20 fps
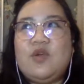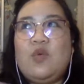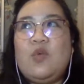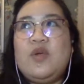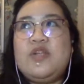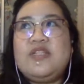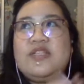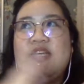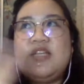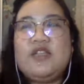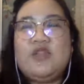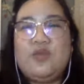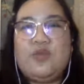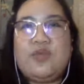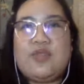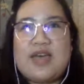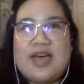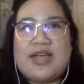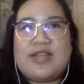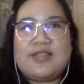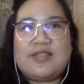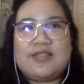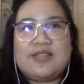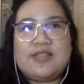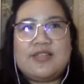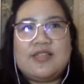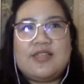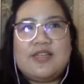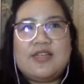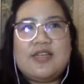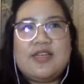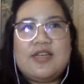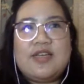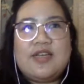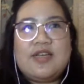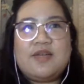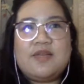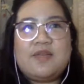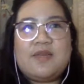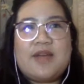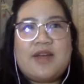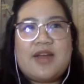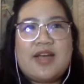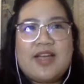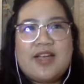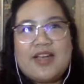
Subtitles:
once I do that, parang